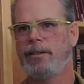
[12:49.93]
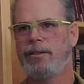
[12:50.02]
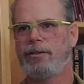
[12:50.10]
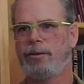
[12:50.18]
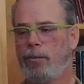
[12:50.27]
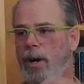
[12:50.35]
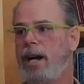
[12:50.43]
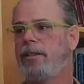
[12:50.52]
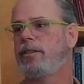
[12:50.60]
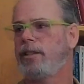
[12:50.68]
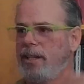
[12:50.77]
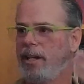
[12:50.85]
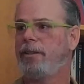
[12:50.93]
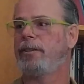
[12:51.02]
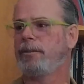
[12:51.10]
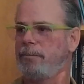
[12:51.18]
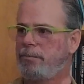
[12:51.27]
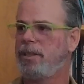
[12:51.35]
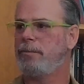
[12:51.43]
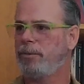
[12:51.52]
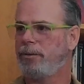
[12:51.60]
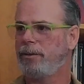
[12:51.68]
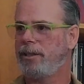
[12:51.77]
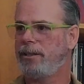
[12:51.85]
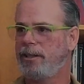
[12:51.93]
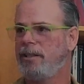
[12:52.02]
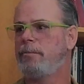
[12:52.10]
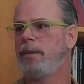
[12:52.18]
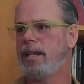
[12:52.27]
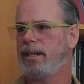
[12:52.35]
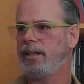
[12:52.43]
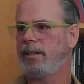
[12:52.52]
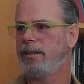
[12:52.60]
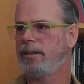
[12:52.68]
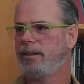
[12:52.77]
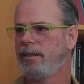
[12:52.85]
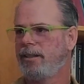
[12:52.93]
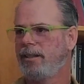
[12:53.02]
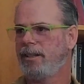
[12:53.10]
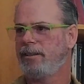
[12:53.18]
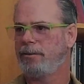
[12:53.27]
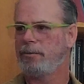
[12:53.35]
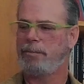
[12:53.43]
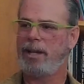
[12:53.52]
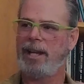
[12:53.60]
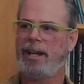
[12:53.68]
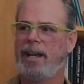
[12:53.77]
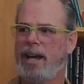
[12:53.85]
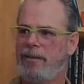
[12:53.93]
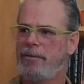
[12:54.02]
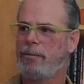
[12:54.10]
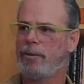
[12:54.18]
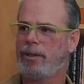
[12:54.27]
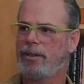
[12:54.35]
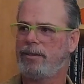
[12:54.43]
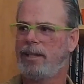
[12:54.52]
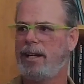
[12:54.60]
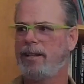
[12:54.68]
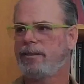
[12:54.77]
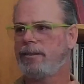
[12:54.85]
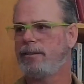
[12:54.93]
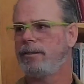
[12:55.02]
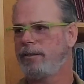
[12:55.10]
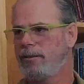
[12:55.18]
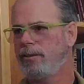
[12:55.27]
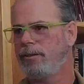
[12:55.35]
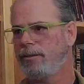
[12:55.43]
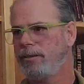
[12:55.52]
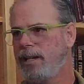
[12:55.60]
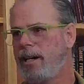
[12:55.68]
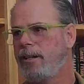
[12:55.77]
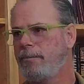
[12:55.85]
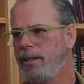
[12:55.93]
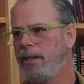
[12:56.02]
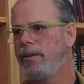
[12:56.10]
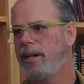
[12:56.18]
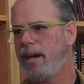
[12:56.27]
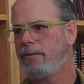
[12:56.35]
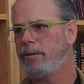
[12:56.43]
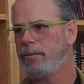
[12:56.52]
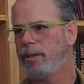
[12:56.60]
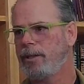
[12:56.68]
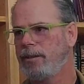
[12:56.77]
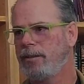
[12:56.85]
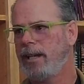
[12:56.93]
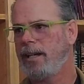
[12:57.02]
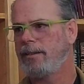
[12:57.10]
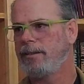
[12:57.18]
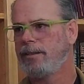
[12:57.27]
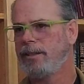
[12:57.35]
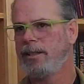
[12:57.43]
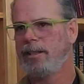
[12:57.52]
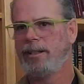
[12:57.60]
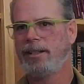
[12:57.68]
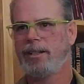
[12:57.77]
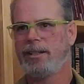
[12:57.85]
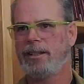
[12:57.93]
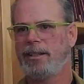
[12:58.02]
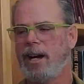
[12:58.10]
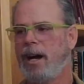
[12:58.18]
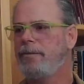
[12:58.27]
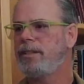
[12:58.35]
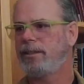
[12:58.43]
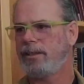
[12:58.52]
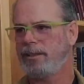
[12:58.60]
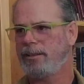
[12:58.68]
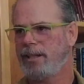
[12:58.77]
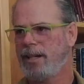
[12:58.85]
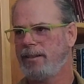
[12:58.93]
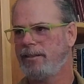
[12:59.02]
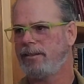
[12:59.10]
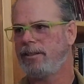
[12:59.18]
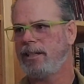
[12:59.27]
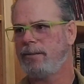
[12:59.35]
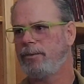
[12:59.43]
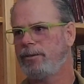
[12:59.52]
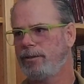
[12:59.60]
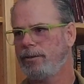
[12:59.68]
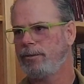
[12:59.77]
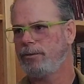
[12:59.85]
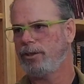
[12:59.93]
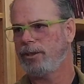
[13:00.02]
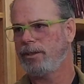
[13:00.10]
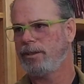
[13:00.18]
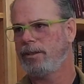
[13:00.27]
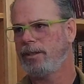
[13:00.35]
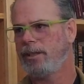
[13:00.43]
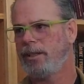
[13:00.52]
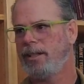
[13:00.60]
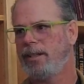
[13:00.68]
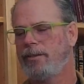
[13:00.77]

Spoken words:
to watch the other people that didn't make it. And so we're paying half the working class to lock up the other half of the working class. Obviously, it's not a sustainable solution. And as